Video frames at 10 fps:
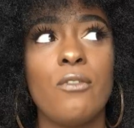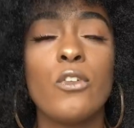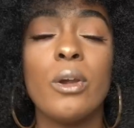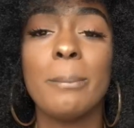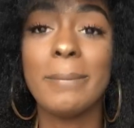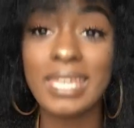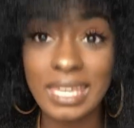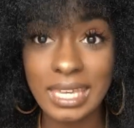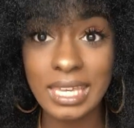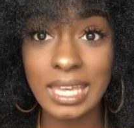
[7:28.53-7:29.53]
for
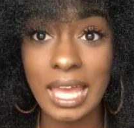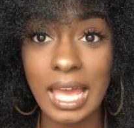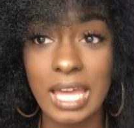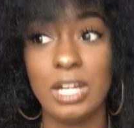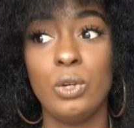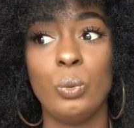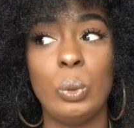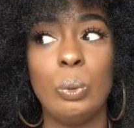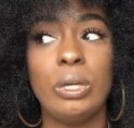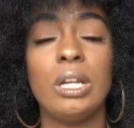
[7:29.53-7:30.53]
me, I
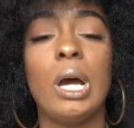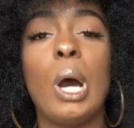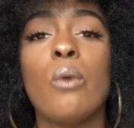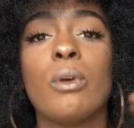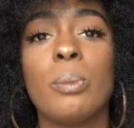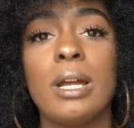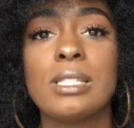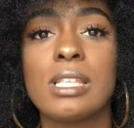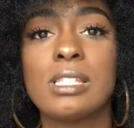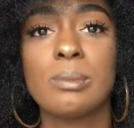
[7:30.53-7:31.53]
don't want to over
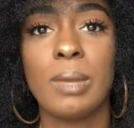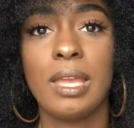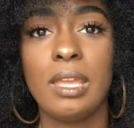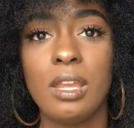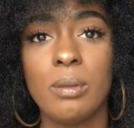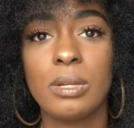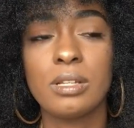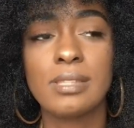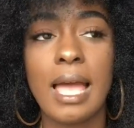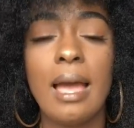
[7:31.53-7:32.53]
process my hair
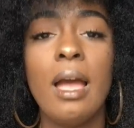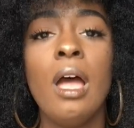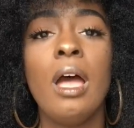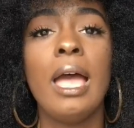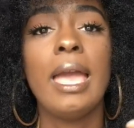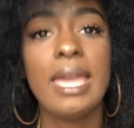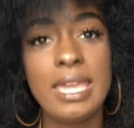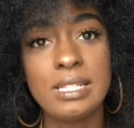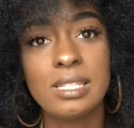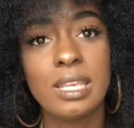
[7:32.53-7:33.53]
because I
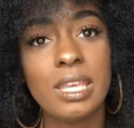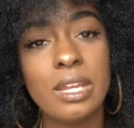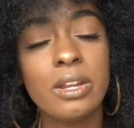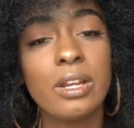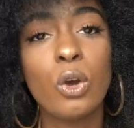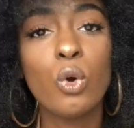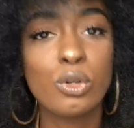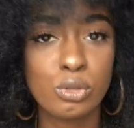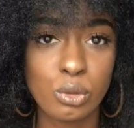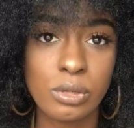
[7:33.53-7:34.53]
hate to hear
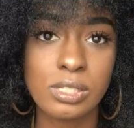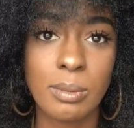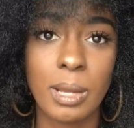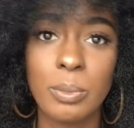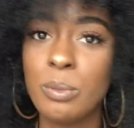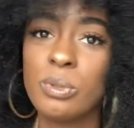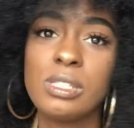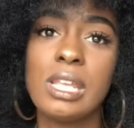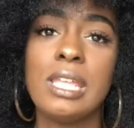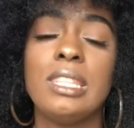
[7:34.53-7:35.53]
horror stories about people
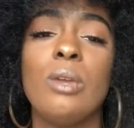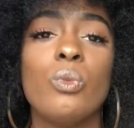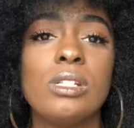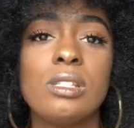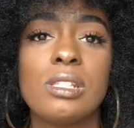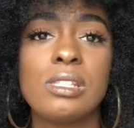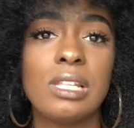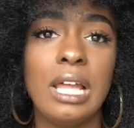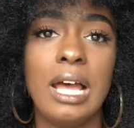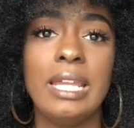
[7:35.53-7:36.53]
saying they went to the
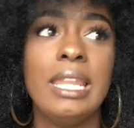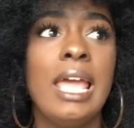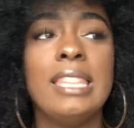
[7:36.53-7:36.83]
salon